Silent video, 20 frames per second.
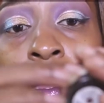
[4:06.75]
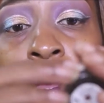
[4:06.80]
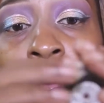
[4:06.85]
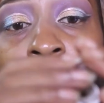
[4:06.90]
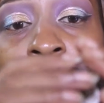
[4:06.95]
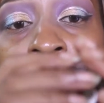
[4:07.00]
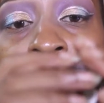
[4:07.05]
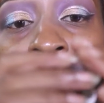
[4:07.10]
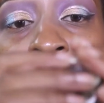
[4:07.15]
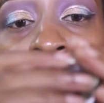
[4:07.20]

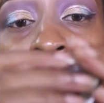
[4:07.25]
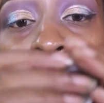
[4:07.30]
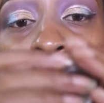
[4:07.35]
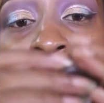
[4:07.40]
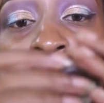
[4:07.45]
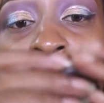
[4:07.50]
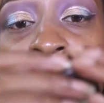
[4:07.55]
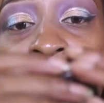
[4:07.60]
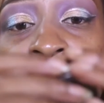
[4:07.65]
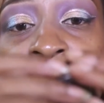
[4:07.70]
And then I'm
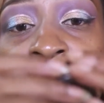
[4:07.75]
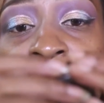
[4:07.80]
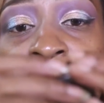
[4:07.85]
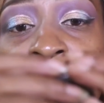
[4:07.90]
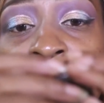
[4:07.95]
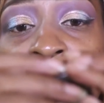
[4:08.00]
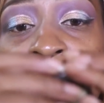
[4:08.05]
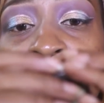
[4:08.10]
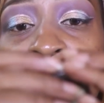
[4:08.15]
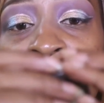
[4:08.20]

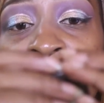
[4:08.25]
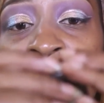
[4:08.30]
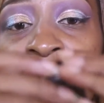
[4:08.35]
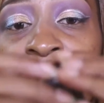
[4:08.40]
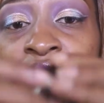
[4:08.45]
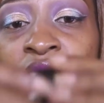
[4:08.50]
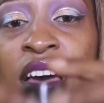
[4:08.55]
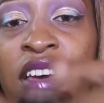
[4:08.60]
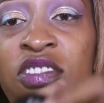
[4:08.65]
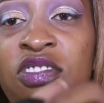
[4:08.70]
using NYX's
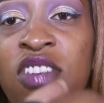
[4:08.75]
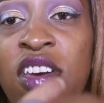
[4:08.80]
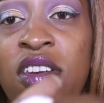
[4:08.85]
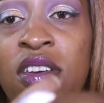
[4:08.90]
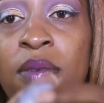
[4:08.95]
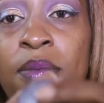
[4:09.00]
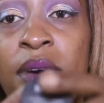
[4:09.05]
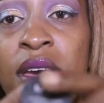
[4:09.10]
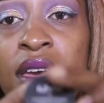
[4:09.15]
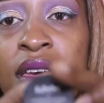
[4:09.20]

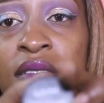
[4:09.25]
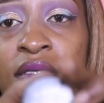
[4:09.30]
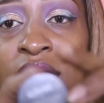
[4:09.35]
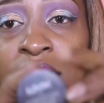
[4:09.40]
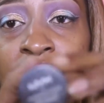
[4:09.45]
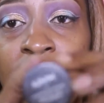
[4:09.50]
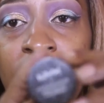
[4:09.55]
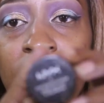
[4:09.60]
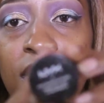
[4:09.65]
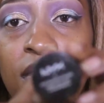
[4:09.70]
eyeshadow
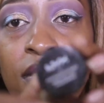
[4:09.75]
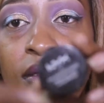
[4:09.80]
base.